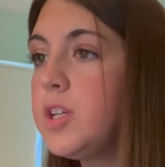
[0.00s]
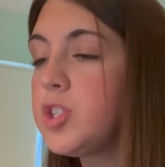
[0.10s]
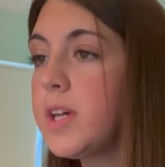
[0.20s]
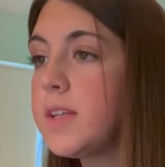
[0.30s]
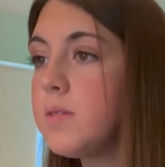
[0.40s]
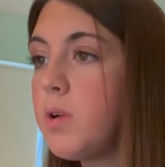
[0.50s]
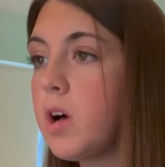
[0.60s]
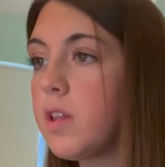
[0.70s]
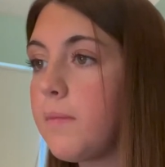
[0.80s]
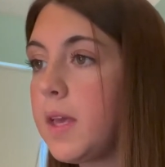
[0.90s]
She ends up
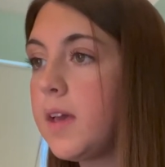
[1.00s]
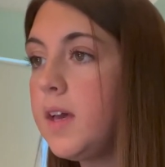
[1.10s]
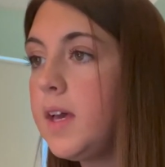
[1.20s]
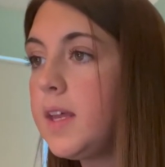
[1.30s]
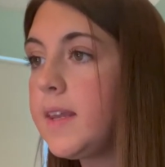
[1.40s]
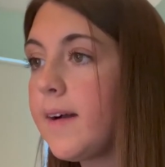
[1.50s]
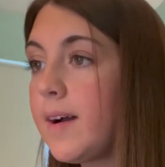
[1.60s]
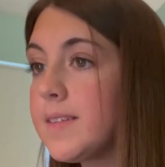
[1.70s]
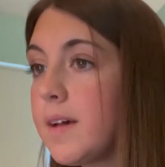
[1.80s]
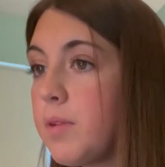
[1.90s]
calling me. Now,
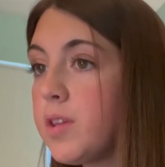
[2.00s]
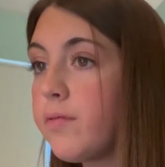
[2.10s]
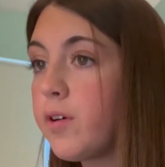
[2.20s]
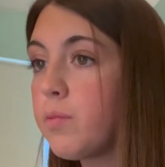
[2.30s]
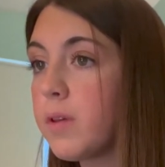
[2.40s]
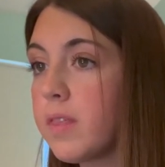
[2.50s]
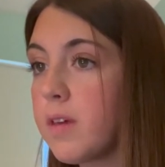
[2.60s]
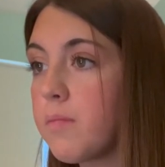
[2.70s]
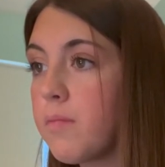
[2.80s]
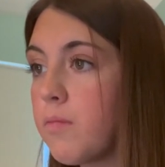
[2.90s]
as I'm on the phone with
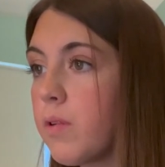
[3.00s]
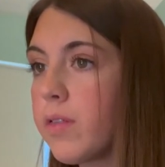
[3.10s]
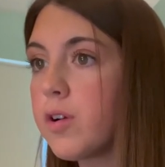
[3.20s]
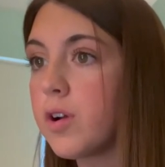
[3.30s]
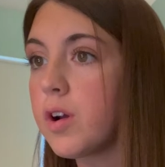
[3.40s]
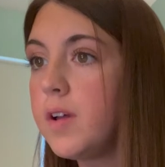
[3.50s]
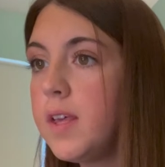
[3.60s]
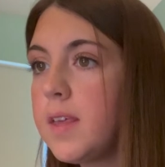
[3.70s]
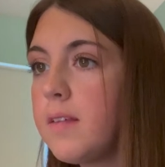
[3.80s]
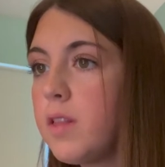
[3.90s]
him, with her,
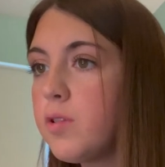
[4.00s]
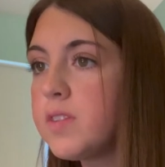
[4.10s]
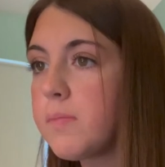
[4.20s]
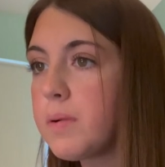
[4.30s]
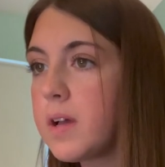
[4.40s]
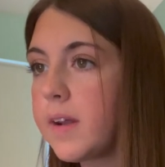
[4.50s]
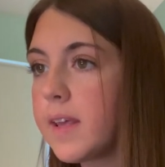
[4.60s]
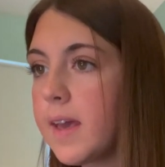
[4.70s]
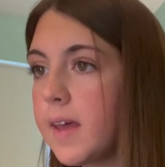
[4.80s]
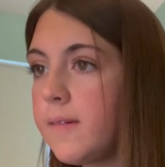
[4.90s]
he loads up a gun
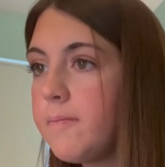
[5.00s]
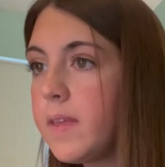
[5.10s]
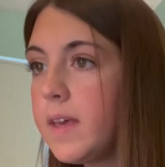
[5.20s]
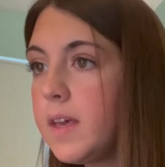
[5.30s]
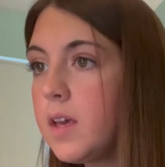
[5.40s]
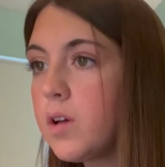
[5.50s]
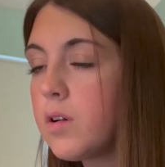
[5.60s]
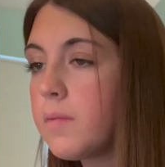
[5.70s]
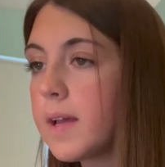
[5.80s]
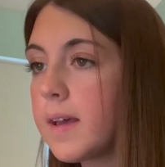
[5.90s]
again.
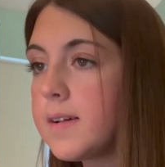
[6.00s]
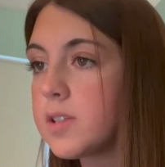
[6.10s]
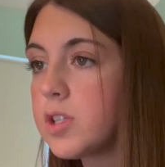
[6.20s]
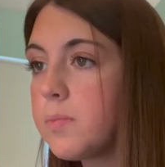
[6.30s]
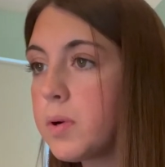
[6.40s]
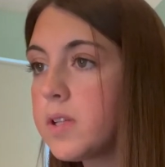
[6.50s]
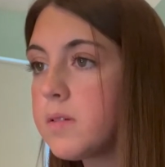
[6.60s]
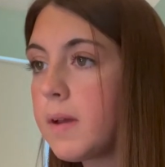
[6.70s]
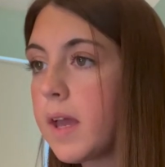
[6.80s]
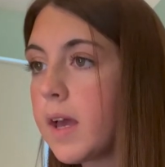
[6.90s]
Oh my gosh, he put it
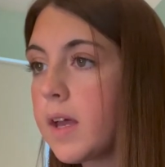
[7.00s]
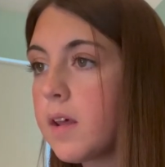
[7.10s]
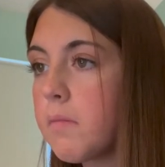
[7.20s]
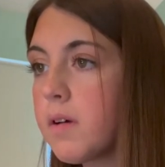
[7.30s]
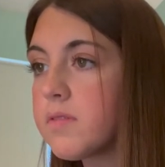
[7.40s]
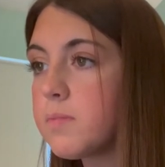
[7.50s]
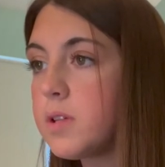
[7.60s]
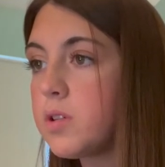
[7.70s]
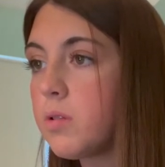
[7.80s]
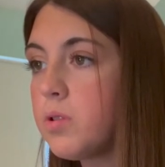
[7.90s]
to my head and mouths to
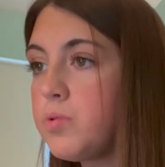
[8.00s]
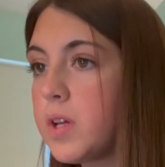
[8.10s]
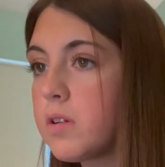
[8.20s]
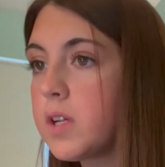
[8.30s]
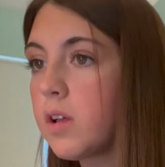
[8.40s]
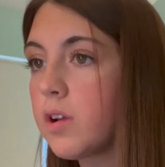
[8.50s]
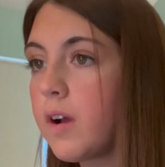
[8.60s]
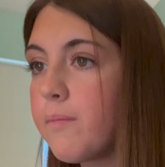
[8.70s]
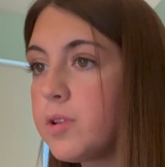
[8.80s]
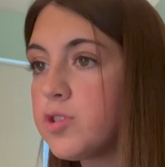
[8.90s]
me, Don't you dare tell her
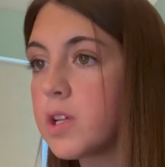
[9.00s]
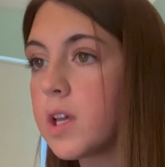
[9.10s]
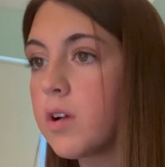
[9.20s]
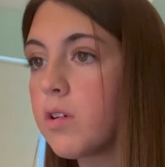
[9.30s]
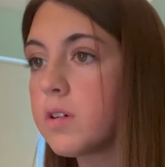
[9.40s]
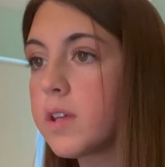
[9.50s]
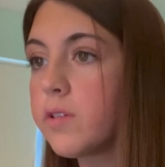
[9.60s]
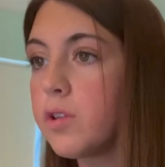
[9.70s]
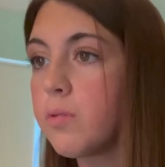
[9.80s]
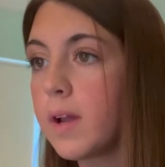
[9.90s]
I've been drinking or I'll
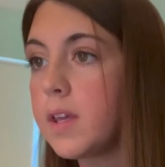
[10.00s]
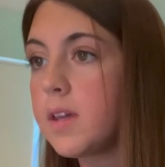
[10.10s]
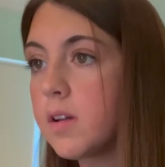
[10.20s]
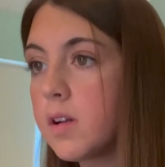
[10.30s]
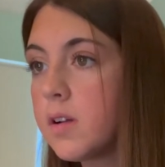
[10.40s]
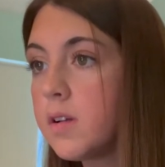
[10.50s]
kill you right here.